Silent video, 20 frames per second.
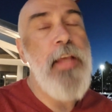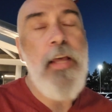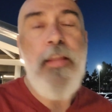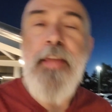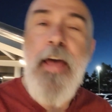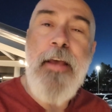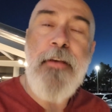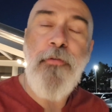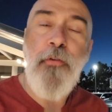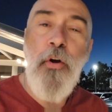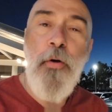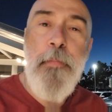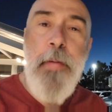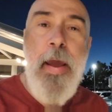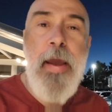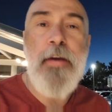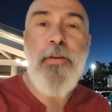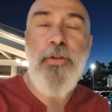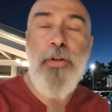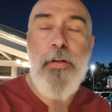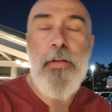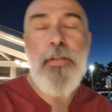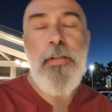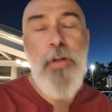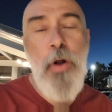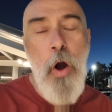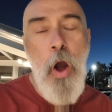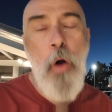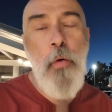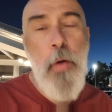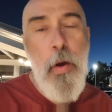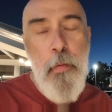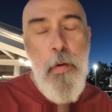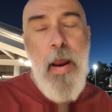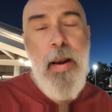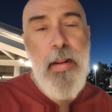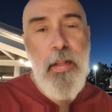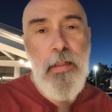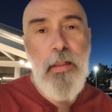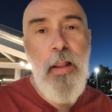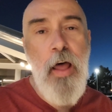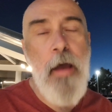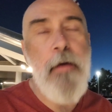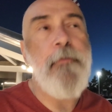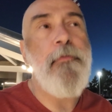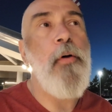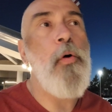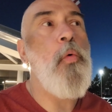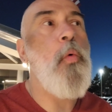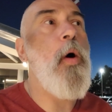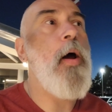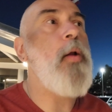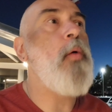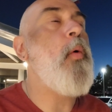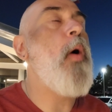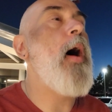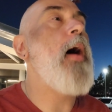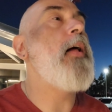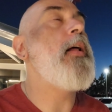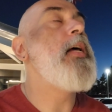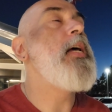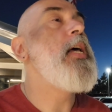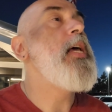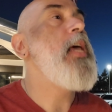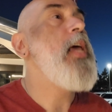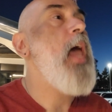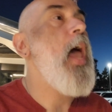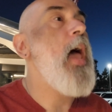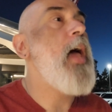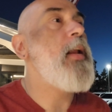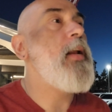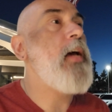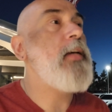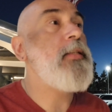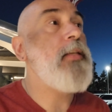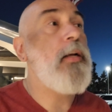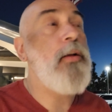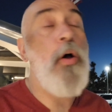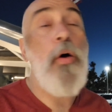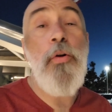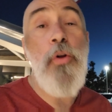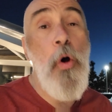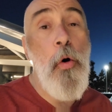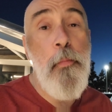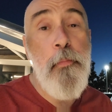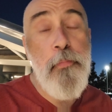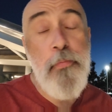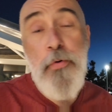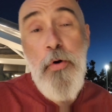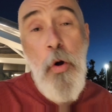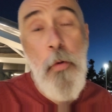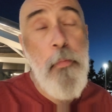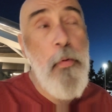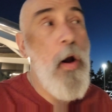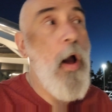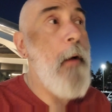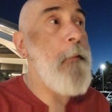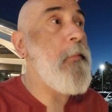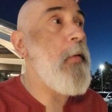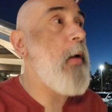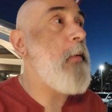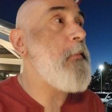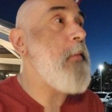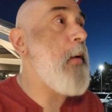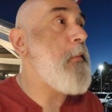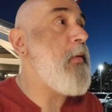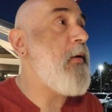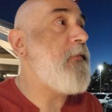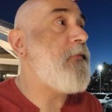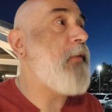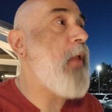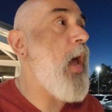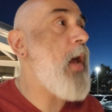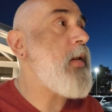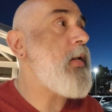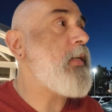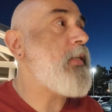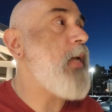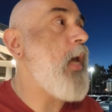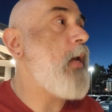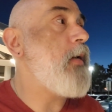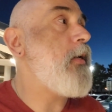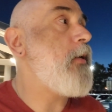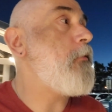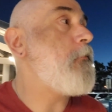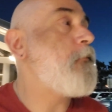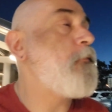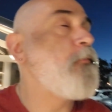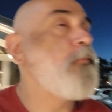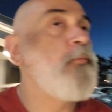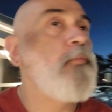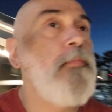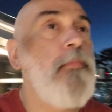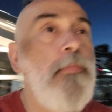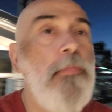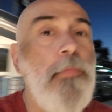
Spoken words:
she's like, thanks for your patience. We waited in line for quite a while, and I said, oh, no problem. I'm a flight attendant.